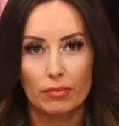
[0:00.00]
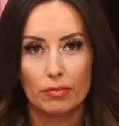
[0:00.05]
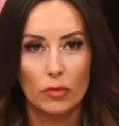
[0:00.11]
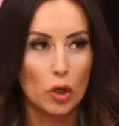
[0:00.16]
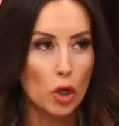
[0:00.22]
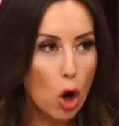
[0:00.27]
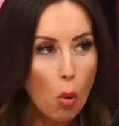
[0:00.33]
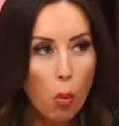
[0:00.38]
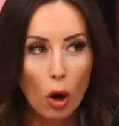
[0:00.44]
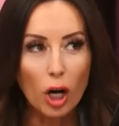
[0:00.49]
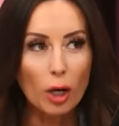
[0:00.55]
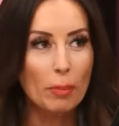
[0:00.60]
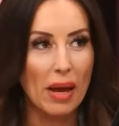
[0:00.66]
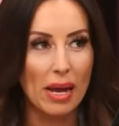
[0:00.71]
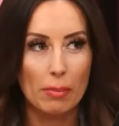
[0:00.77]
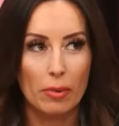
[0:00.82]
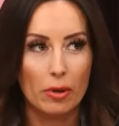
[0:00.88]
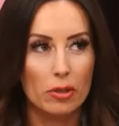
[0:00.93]
no work
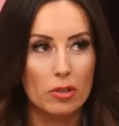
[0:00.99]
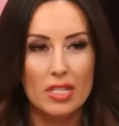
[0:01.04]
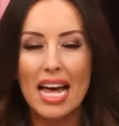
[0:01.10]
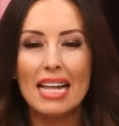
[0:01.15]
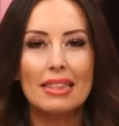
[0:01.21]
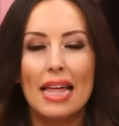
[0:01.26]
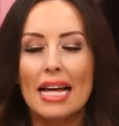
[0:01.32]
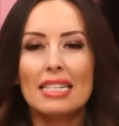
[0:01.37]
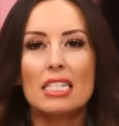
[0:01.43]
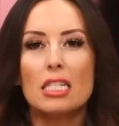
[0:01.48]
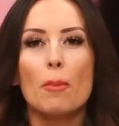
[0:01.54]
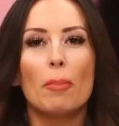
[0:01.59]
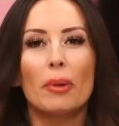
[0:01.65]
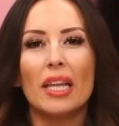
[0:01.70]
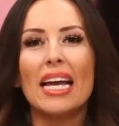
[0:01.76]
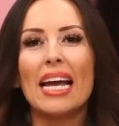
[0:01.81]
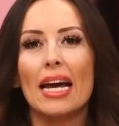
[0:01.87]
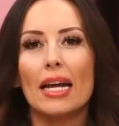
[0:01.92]
papers. That, that's the
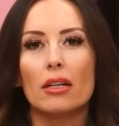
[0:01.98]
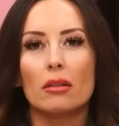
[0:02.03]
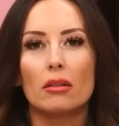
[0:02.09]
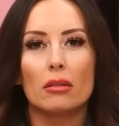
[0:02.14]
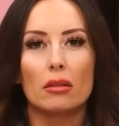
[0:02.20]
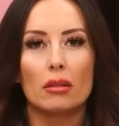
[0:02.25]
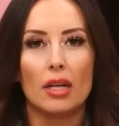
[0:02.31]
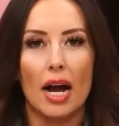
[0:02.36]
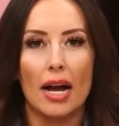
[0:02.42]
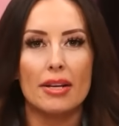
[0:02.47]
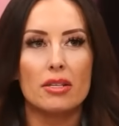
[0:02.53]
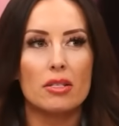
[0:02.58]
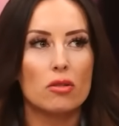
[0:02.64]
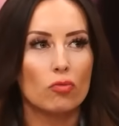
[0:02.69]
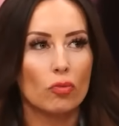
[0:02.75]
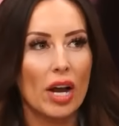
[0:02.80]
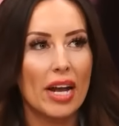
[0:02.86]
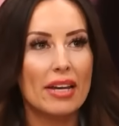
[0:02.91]
plan
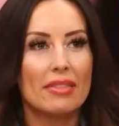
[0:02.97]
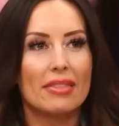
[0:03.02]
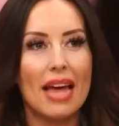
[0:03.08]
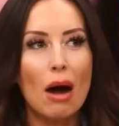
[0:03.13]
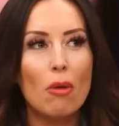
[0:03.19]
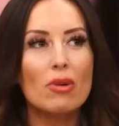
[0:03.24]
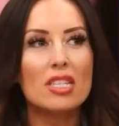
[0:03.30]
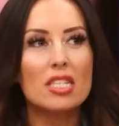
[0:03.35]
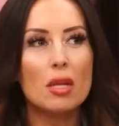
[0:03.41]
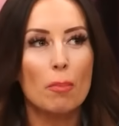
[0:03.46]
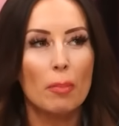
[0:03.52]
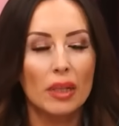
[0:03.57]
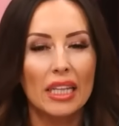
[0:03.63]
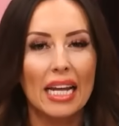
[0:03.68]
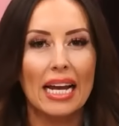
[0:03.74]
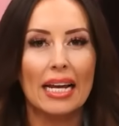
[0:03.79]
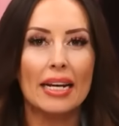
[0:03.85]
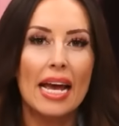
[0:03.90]
guys, right? That was the
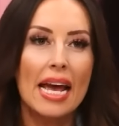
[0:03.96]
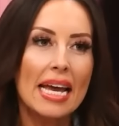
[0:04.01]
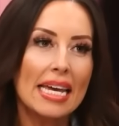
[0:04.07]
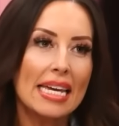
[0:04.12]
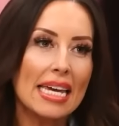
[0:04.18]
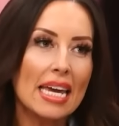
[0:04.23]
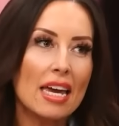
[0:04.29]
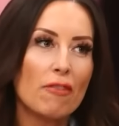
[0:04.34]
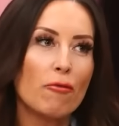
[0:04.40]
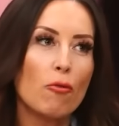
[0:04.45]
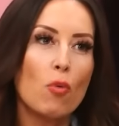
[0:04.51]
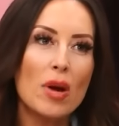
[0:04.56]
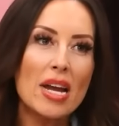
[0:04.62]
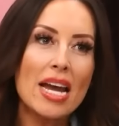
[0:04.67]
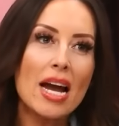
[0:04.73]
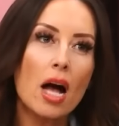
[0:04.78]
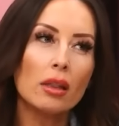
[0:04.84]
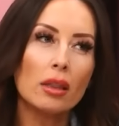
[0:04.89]
plan. If
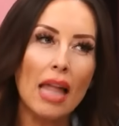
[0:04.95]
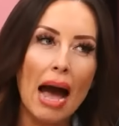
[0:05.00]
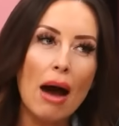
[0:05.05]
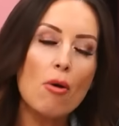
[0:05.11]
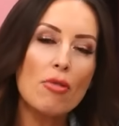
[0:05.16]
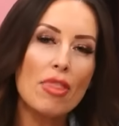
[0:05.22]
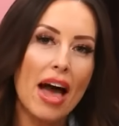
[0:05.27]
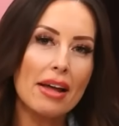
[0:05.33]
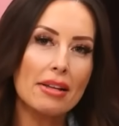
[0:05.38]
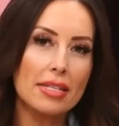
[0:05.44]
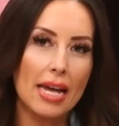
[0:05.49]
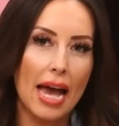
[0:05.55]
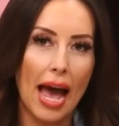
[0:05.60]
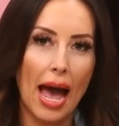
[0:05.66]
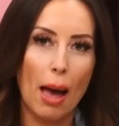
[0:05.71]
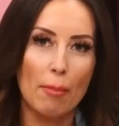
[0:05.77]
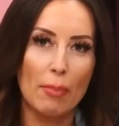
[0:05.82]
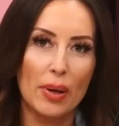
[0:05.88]
we allow that to
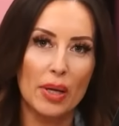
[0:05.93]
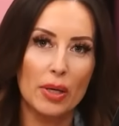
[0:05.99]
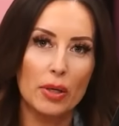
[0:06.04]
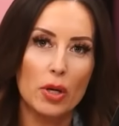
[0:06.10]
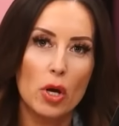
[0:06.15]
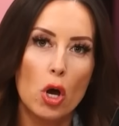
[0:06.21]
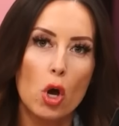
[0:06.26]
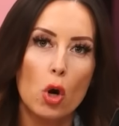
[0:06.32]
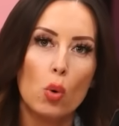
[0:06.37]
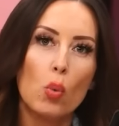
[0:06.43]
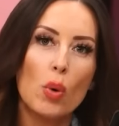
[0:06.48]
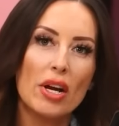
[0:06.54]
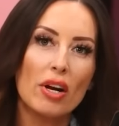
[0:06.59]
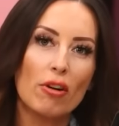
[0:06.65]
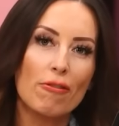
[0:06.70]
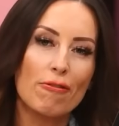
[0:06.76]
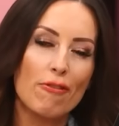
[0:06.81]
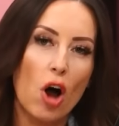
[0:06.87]
happen, we
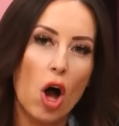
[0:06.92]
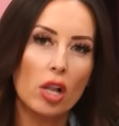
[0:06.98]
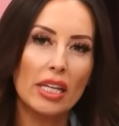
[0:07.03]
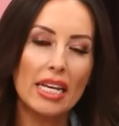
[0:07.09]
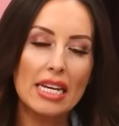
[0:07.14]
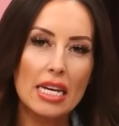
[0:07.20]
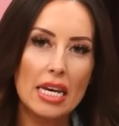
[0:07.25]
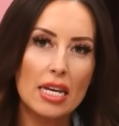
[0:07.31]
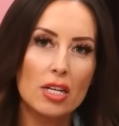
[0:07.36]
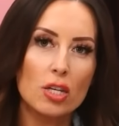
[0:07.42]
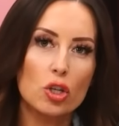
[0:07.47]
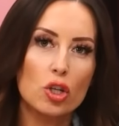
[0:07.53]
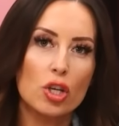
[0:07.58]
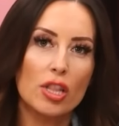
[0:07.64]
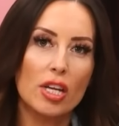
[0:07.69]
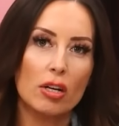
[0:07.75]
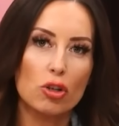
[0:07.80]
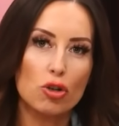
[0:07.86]
are falling
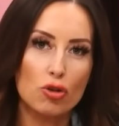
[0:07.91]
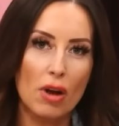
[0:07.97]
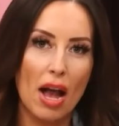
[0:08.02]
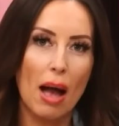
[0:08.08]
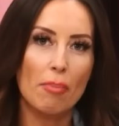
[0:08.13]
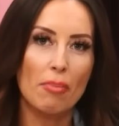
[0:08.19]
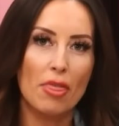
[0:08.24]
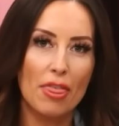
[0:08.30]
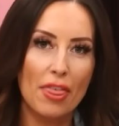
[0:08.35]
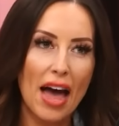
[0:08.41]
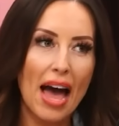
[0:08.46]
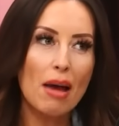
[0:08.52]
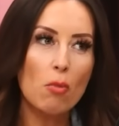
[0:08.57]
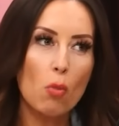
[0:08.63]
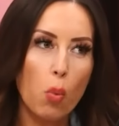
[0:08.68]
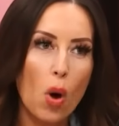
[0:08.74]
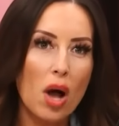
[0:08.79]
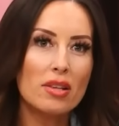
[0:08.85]
into their trap. That
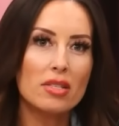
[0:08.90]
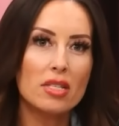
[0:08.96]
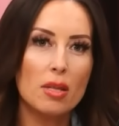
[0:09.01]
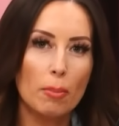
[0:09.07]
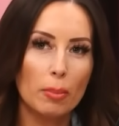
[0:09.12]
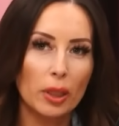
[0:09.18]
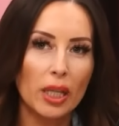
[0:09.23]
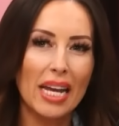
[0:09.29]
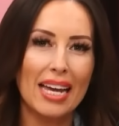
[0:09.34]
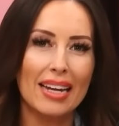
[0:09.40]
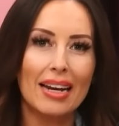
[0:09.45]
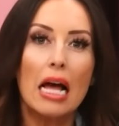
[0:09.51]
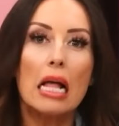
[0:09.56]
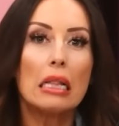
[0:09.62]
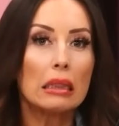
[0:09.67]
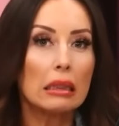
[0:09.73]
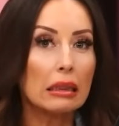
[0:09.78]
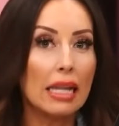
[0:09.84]
was the plan.
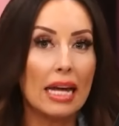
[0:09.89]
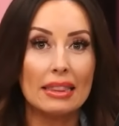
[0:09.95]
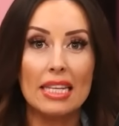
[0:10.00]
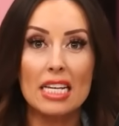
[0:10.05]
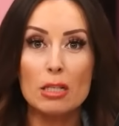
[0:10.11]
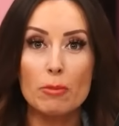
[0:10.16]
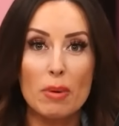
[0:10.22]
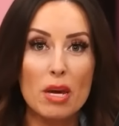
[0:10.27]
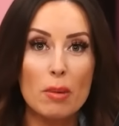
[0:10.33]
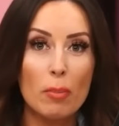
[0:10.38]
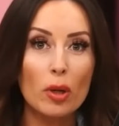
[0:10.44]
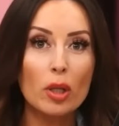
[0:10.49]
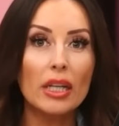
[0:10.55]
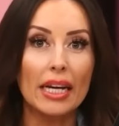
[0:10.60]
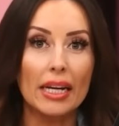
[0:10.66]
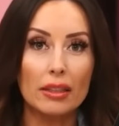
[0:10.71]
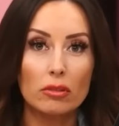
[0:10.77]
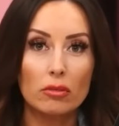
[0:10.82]
Let these people
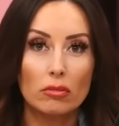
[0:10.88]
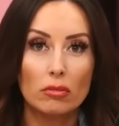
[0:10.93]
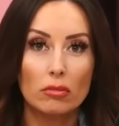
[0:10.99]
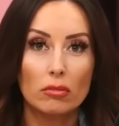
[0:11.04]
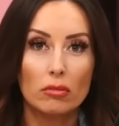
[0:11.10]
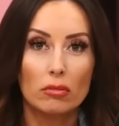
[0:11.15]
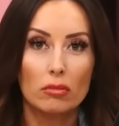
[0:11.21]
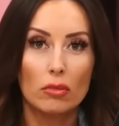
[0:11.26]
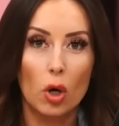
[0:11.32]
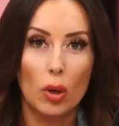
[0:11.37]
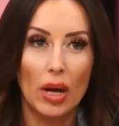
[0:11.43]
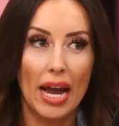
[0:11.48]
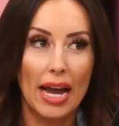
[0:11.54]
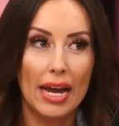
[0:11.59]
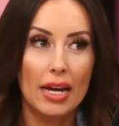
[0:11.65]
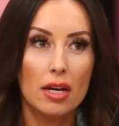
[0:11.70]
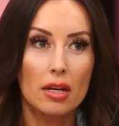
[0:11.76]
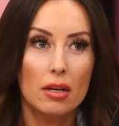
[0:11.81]
in,
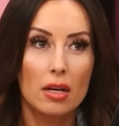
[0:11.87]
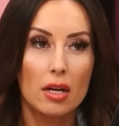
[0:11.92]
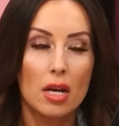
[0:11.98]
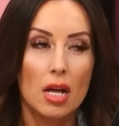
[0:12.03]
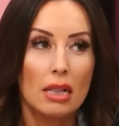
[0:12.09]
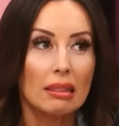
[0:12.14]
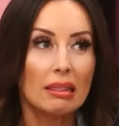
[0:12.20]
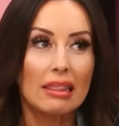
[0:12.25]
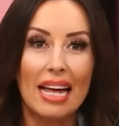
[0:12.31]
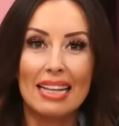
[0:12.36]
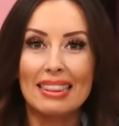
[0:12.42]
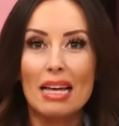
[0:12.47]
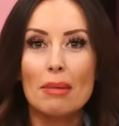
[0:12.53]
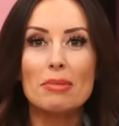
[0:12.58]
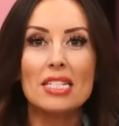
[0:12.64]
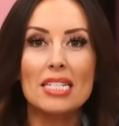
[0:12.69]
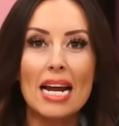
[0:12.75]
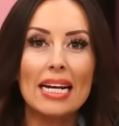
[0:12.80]
okay? Let
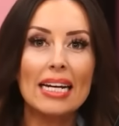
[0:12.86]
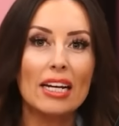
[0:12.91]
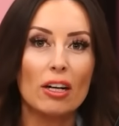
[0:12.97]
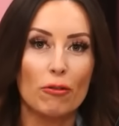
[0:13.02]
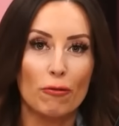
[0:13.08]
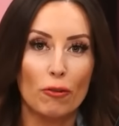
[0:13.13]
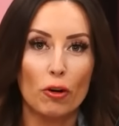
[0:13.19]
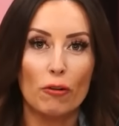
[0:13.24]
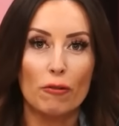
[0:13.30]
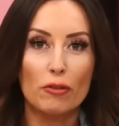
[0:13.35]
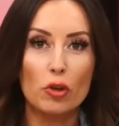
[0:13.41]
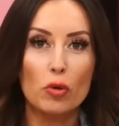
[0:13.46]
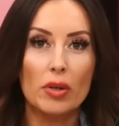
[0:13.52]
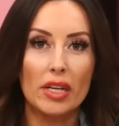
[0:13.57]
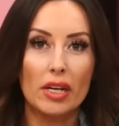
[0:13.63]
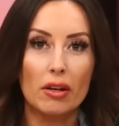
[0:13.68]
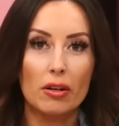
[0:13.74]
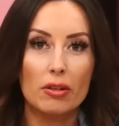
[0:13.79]
them stay here for a few
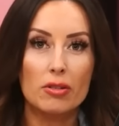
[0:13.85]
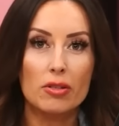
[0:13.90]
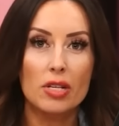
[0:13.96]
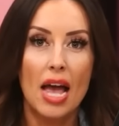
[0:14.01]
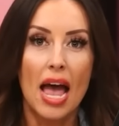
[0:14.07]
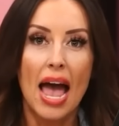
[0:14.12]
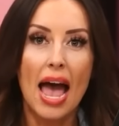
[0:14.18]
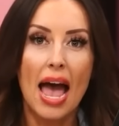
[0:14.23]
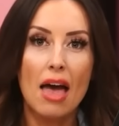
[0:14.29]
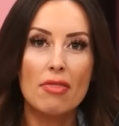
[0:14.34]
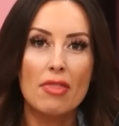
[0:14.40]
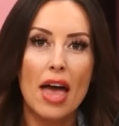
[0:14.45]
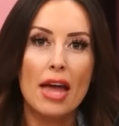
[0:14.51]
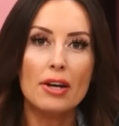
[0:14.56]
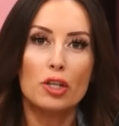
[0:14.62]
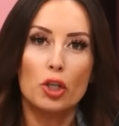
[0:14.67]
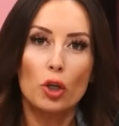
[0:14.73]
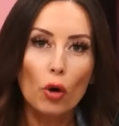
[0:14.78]
years. And
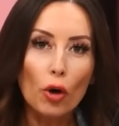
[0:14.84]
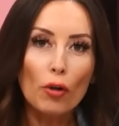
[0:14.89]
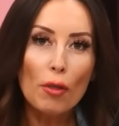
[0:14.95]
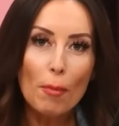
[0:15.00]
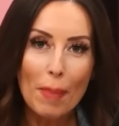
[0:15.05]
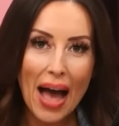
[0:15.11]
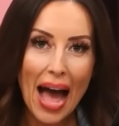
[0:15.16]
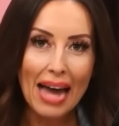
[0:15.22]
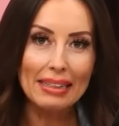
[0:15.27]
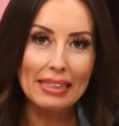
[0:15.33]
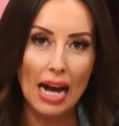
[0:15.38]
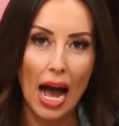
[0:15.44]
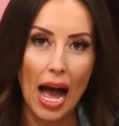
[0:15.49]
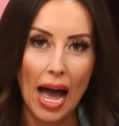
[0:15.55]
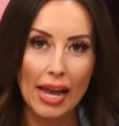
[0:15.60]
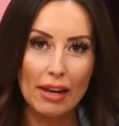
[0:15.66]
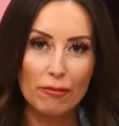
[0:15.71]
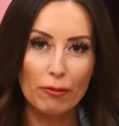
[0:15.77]
then you're the bad
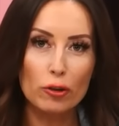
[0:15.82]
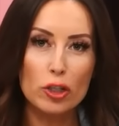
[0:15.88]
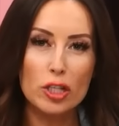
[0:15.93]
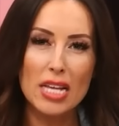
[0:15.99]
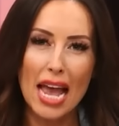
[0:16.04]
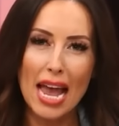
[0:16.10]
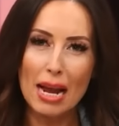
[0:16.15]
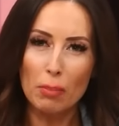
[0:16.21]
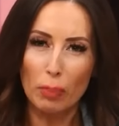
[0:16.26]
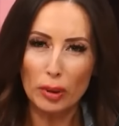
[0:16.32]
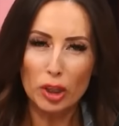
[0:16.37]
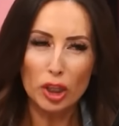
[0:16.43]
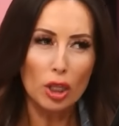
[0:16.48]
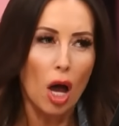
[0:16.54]
guy for saying, but.